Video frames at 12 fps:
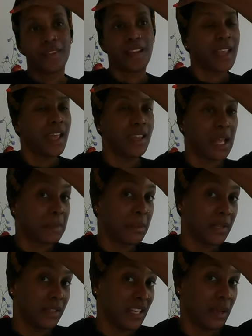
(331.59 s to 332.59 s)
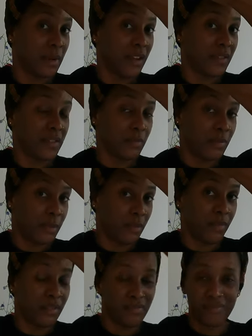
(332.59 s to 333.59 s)
Again, that might be TMI for some people,
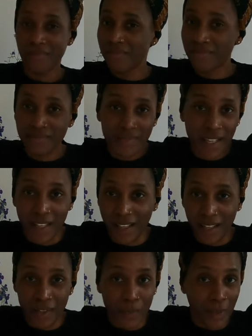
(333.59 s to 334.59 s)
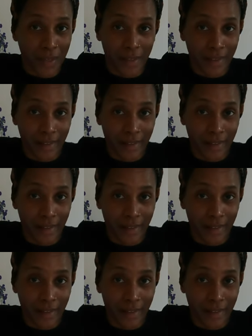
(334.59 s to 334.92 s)
but it is what it